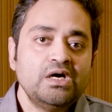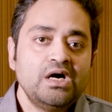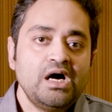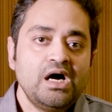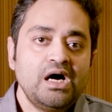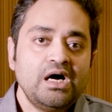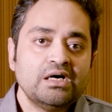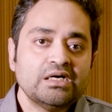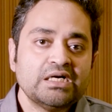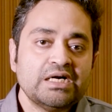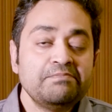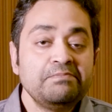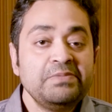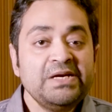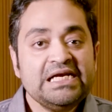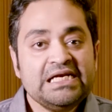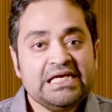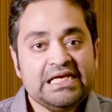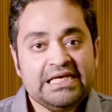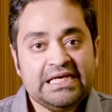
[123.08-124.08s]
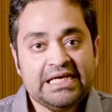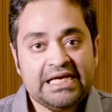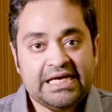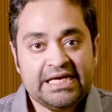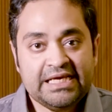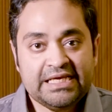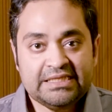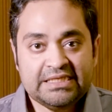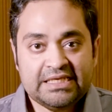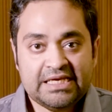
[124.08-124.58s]
uh, completely
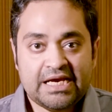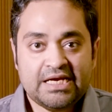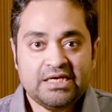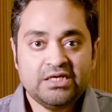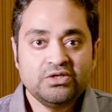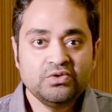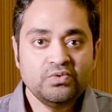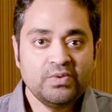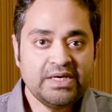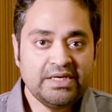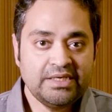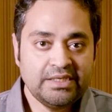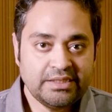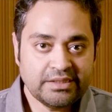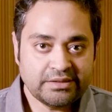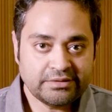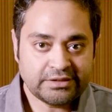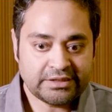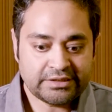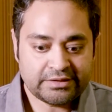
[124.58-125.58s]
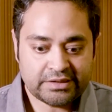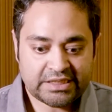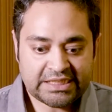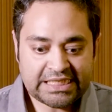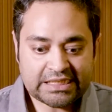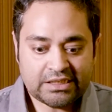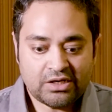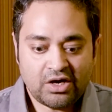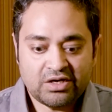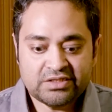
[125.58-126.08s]
leading the end-to-end -end, uh,
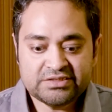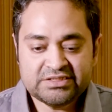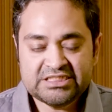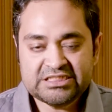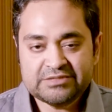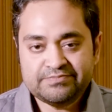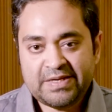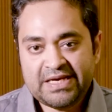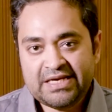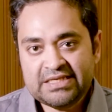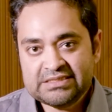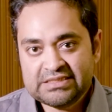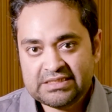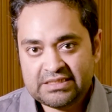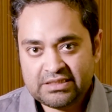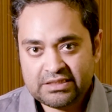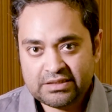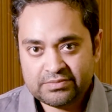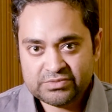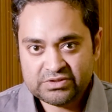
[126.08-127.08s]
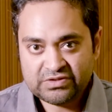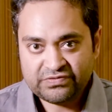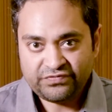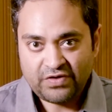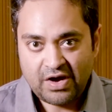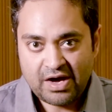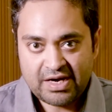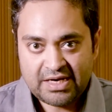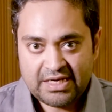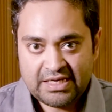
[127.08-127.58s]
technology space in terms
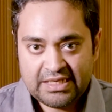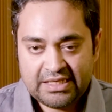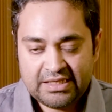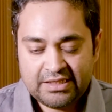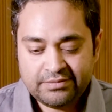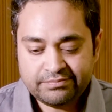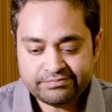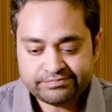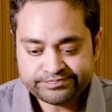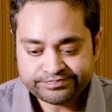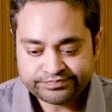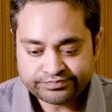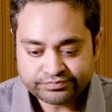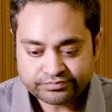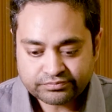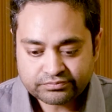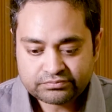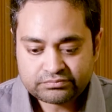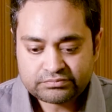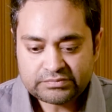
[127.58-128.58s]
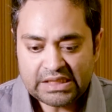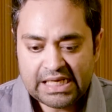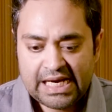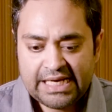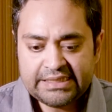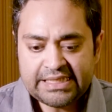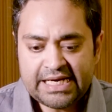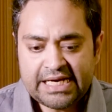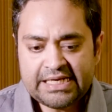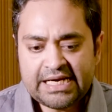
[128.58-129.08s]
of R and D
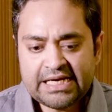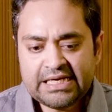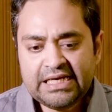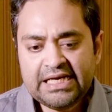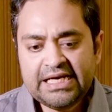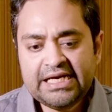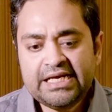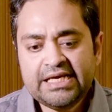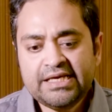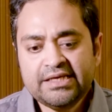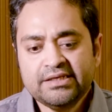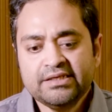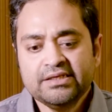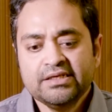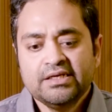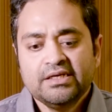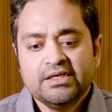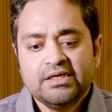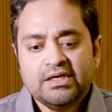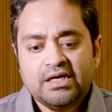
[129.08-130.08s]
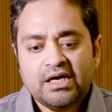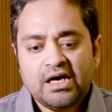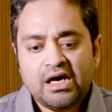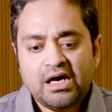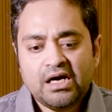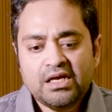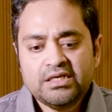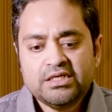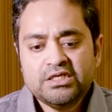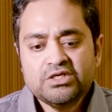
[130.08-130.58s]
and, and, and leading
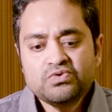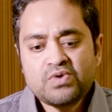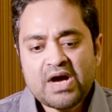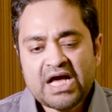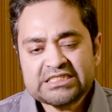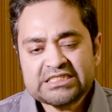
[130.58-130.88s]
uh, new